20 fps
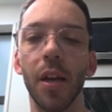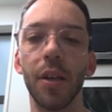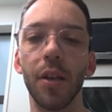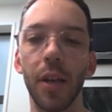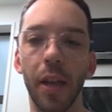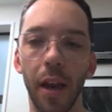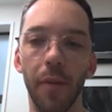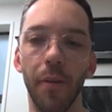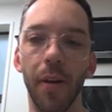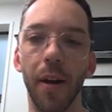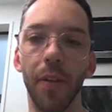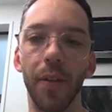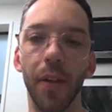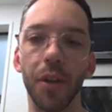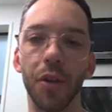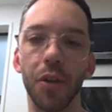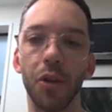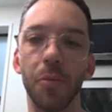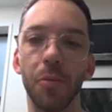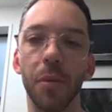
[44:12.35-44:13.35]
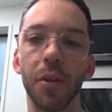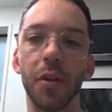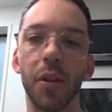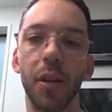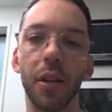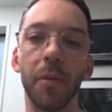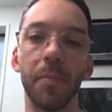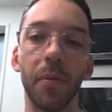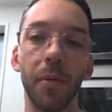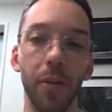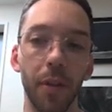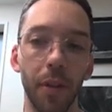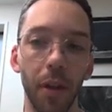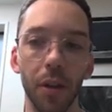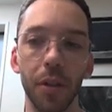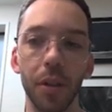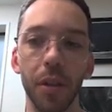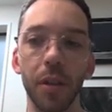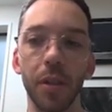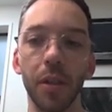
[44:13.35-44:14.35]
to get around that tumor so that the
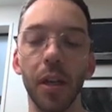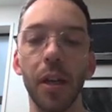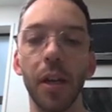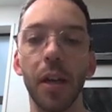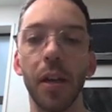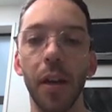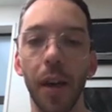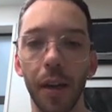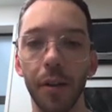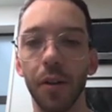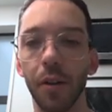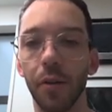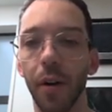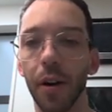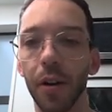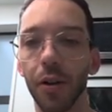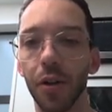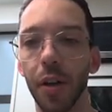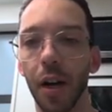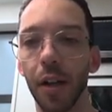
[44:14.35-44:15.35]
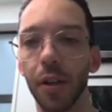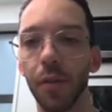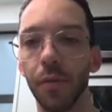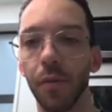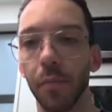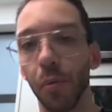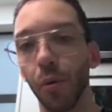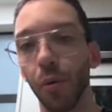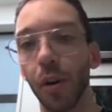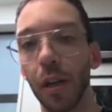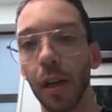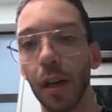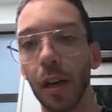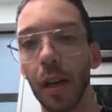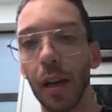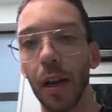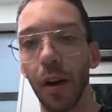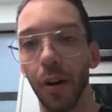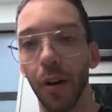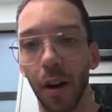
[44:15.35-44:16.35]
pathologist has the greatest chance of reporting it
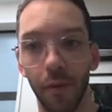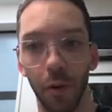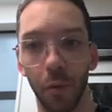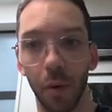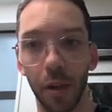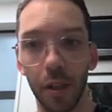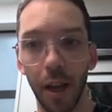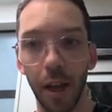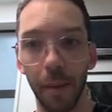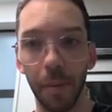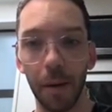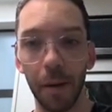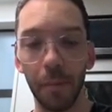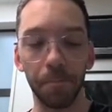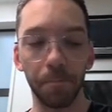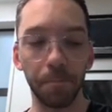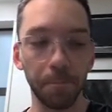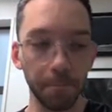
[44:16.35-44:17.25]
clear and everyone's happy.